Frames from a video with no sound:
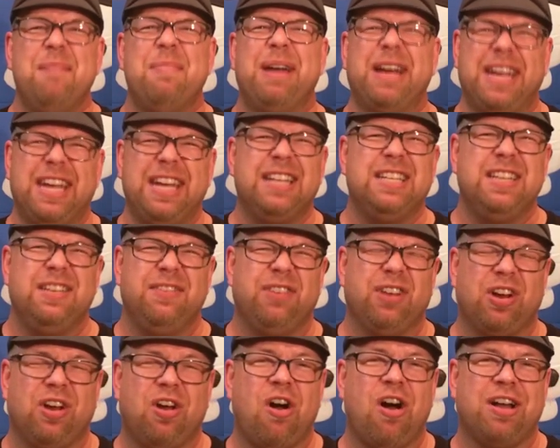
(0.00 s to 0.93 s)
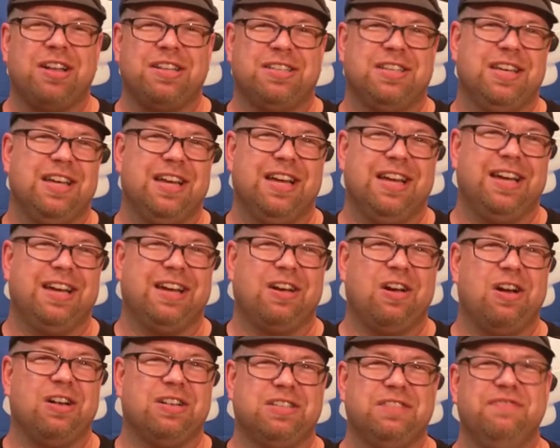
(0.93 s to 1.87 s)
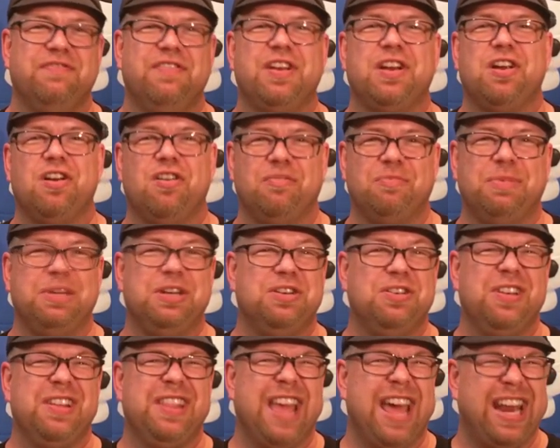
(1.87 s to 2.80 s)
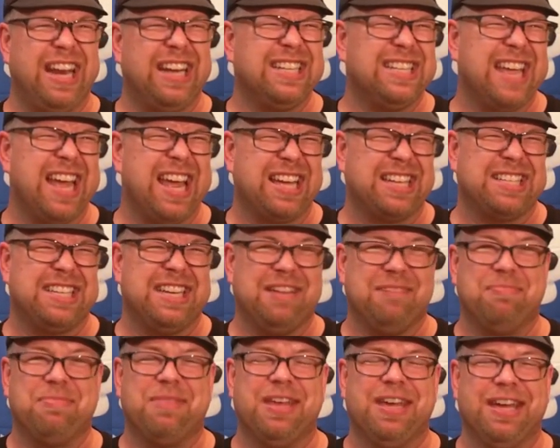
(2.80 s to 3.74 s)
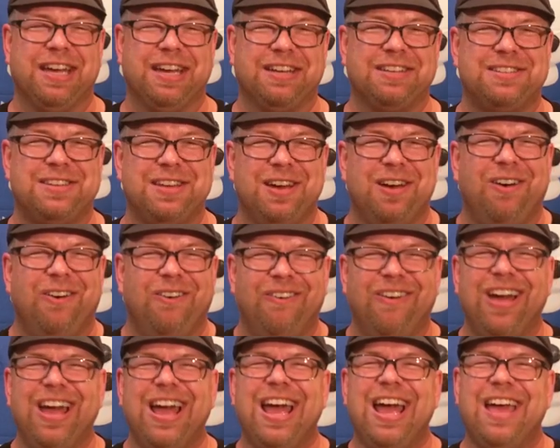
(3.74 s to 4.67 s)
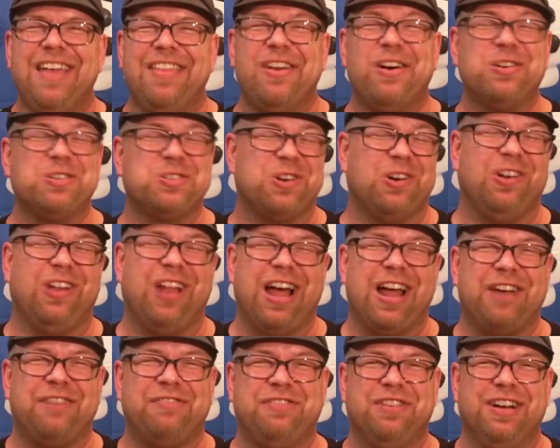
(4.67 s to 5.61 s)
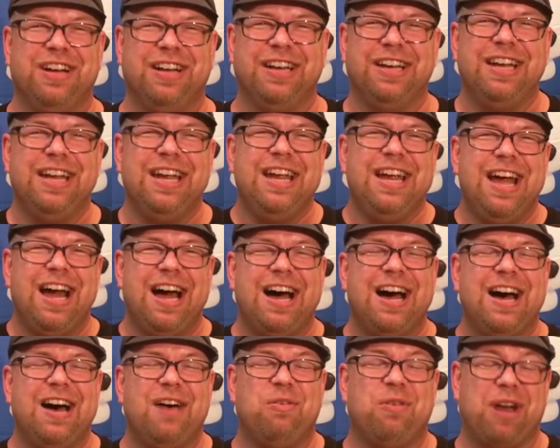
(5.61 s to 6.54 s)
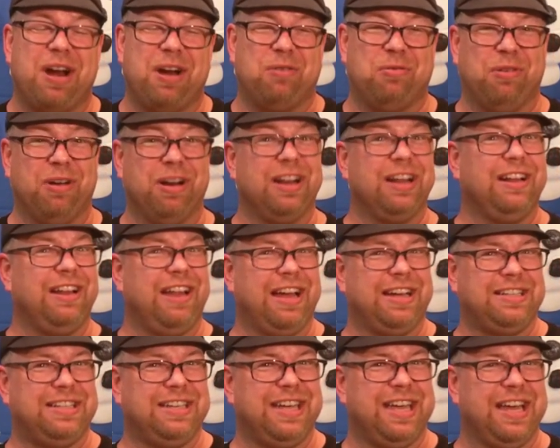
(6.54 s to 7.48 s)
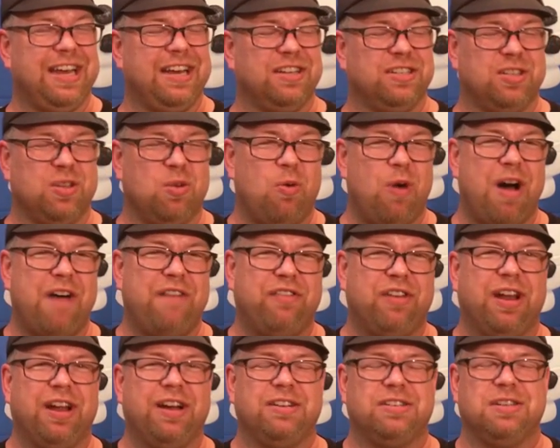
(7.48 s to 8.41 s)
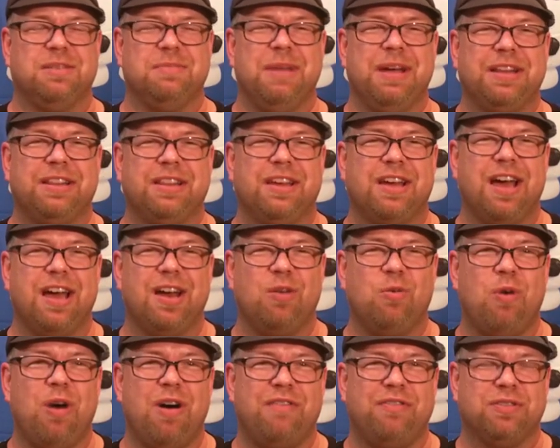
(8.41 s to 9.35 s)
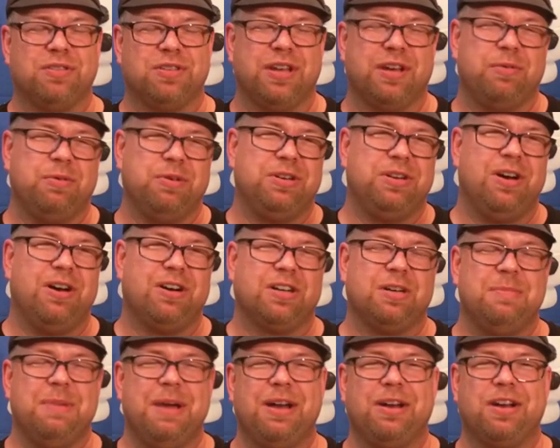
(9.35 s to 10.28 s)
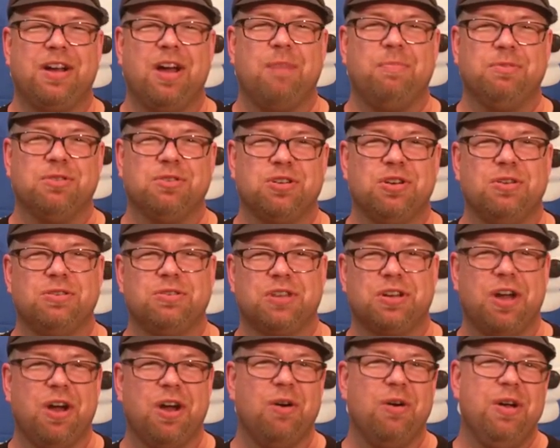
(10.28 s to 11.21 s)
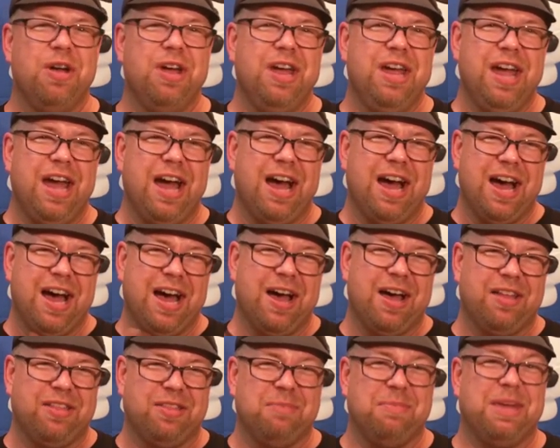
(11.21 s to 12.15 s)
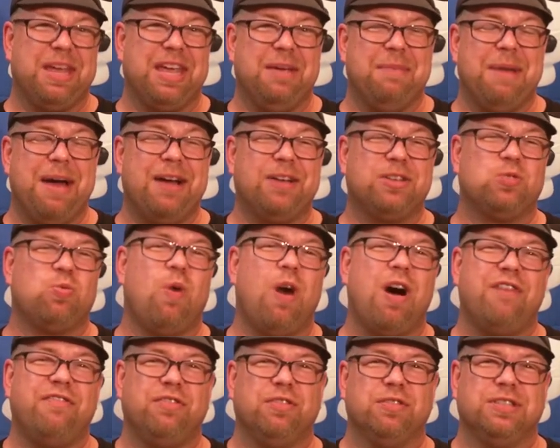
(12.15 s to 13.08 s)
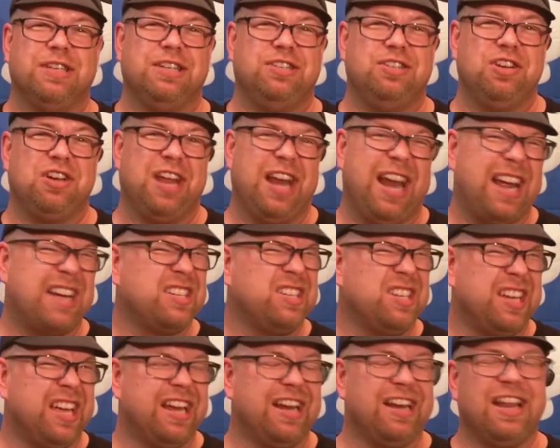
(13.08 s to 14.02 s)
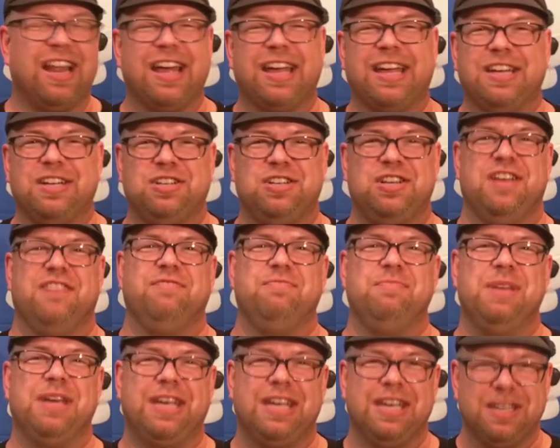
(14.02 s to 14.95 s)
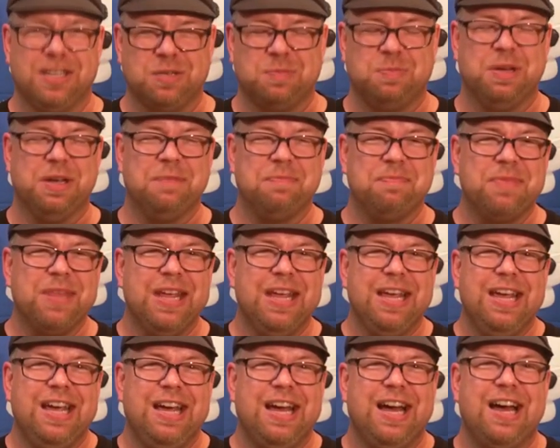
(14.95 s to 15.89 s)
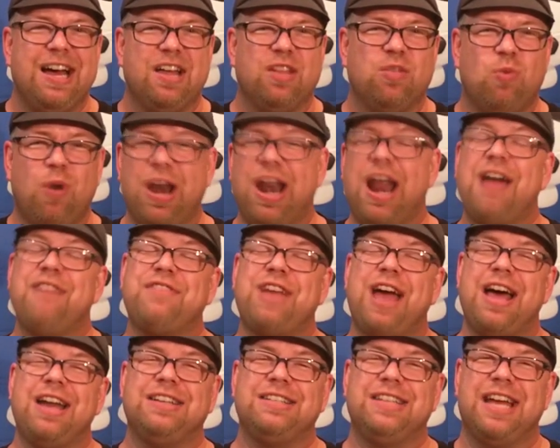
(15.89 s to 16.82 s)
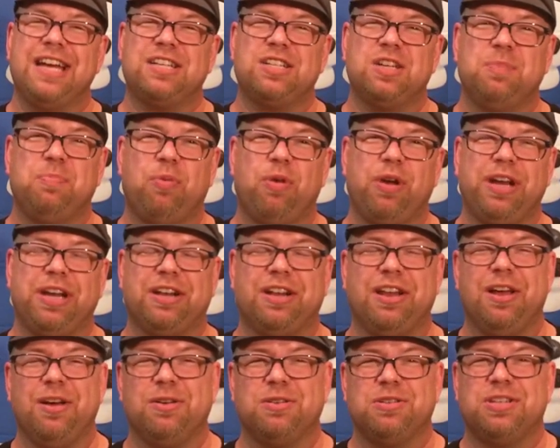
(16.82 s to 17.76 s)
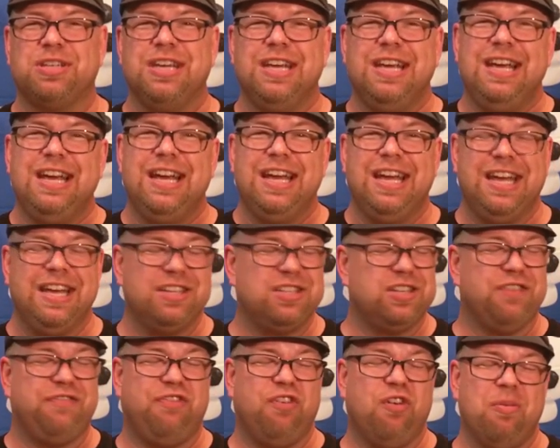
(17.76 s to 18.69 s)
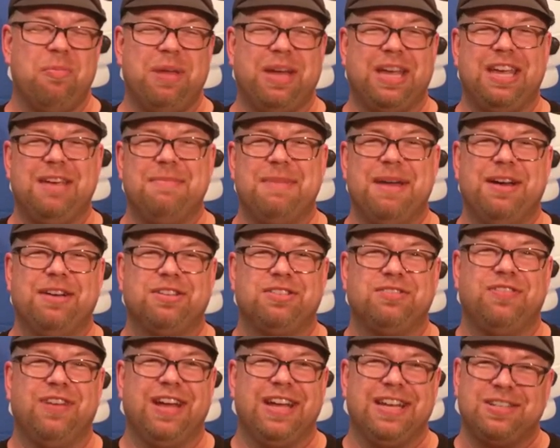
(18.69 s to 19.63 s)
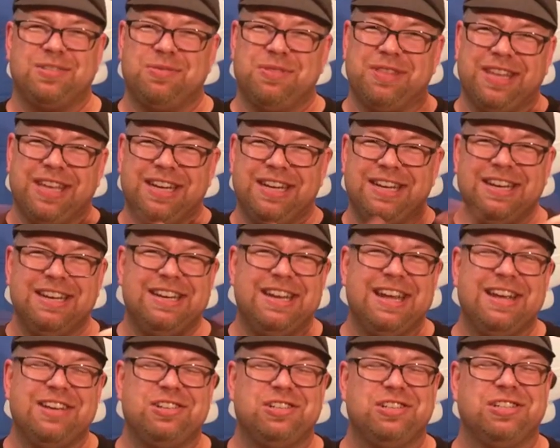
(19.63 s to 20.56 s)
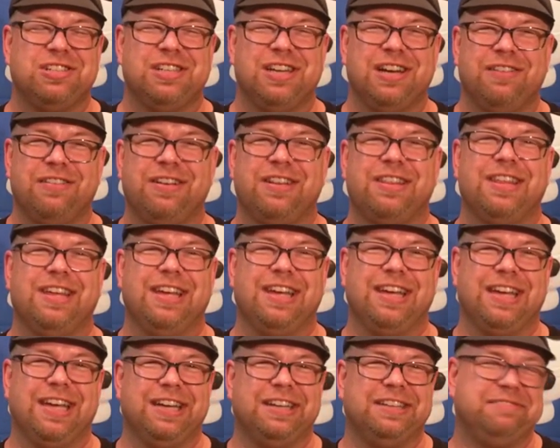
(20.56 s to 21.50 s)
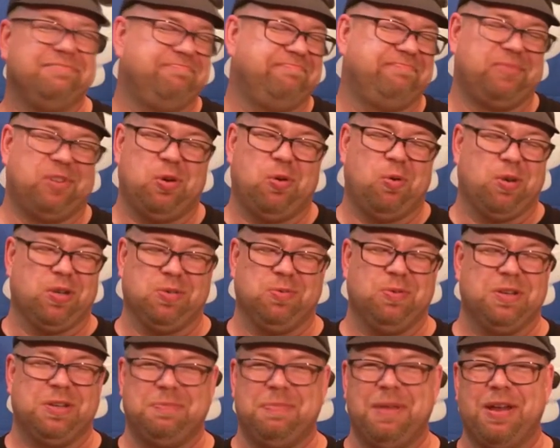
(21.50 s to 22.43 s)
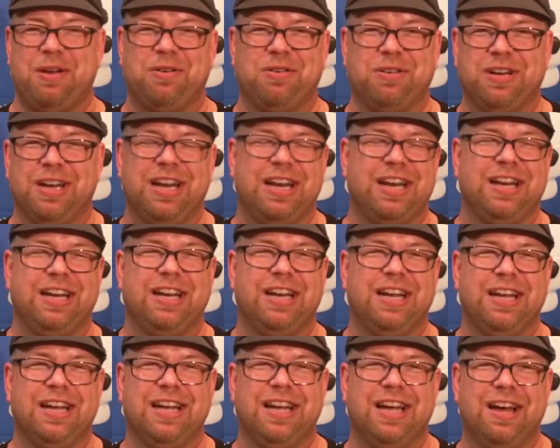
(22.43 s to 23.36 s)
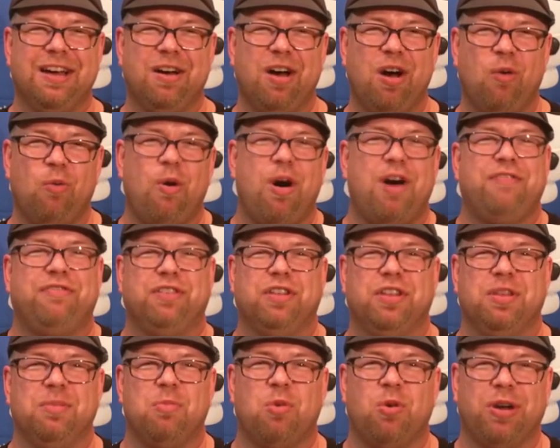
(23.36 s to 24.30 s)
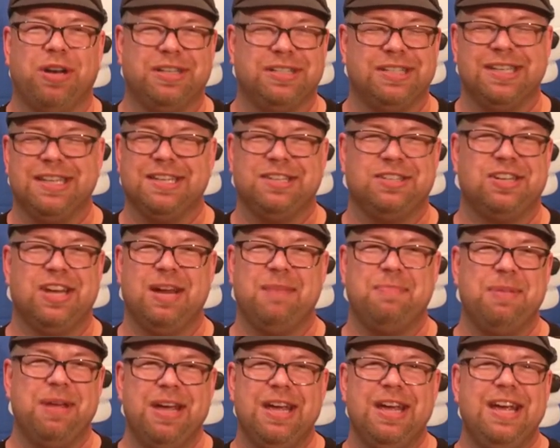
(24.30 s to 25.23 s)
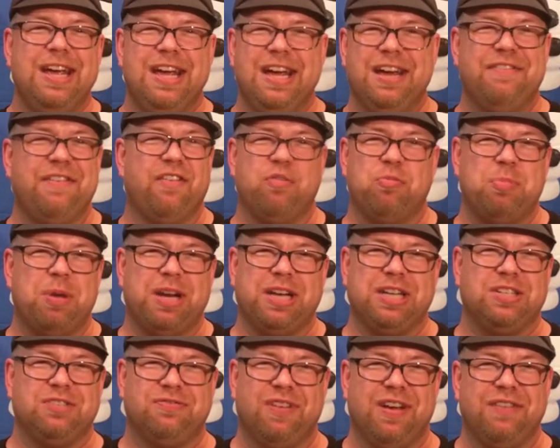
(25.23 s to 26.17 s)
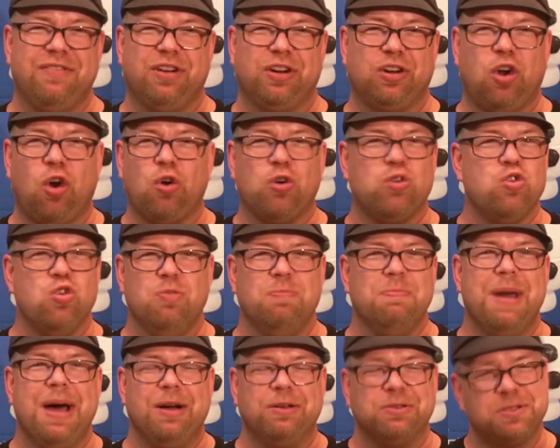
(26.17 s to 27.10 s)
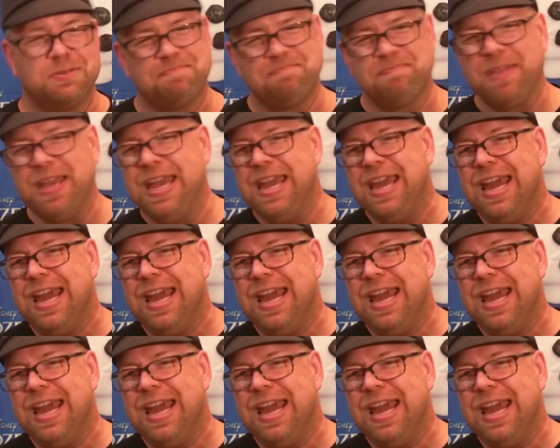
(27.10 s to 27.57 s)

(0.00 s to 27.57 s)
My kids even caught some video of me doing that exact same thing. So those are a lot of fun. What I'd really like to get is the waffle irons that make the kind of waffles like we talked about a couple shows ago. The Mickey Mouse waffles that you can actually get like at Chef Mickey's. But the one I've got is actually pretty close. It is a full Mickey Mouse face with the indentations and everything. And of course, what's better than eating a waffle in the mornings in the shape of everybody's favorite cartoon mouse?